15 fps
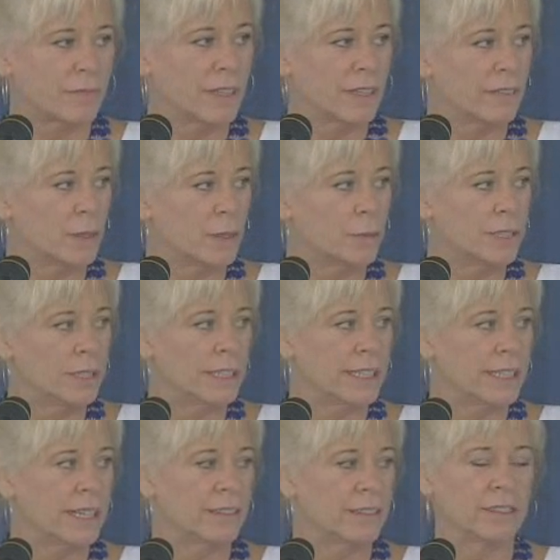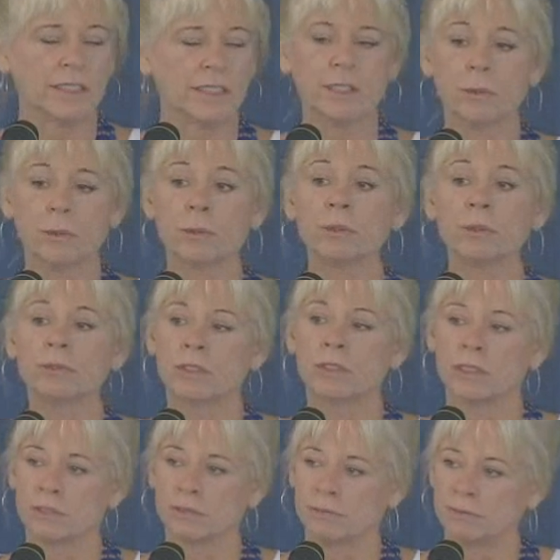they really have at their
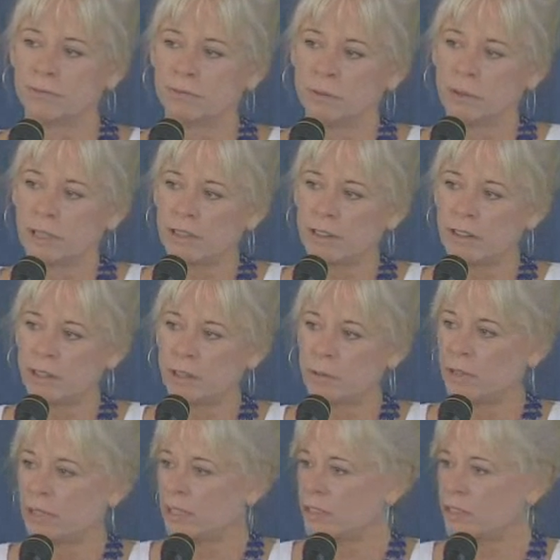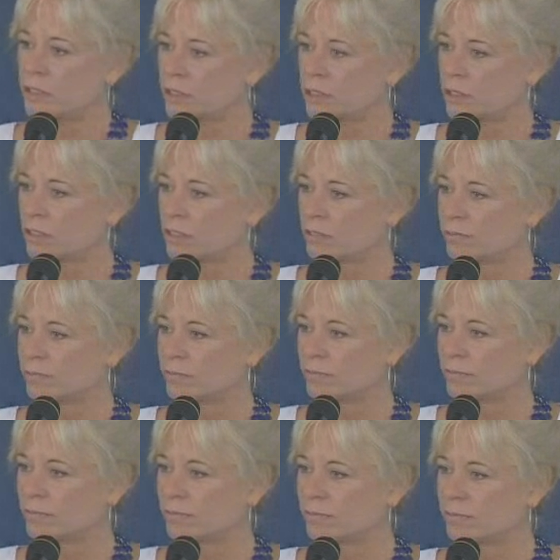root, whether they're religious or
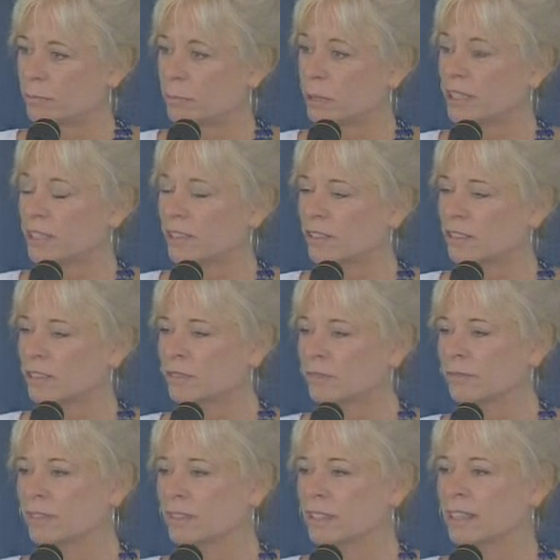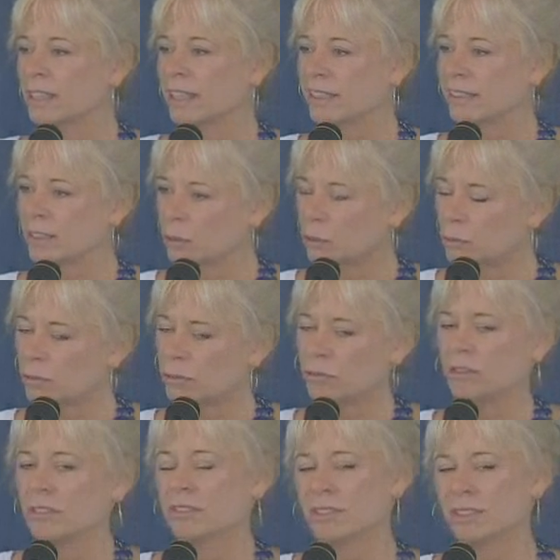political, at their
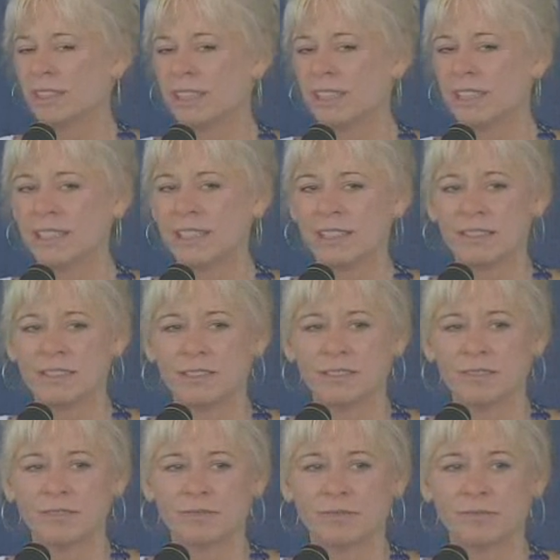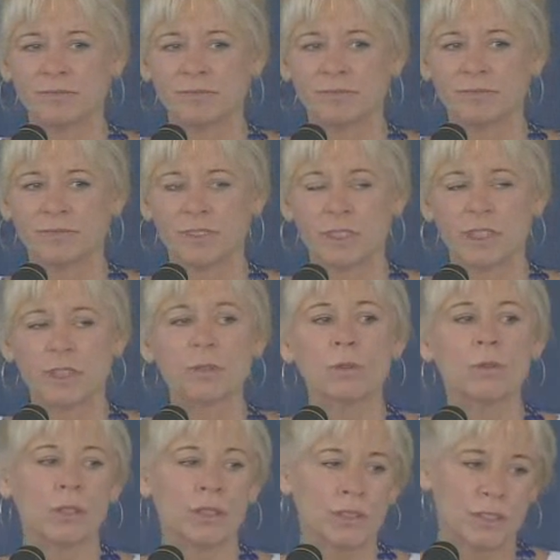root they have the
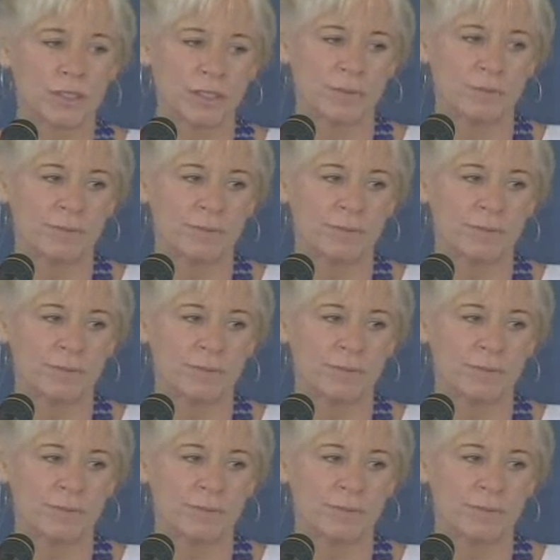source,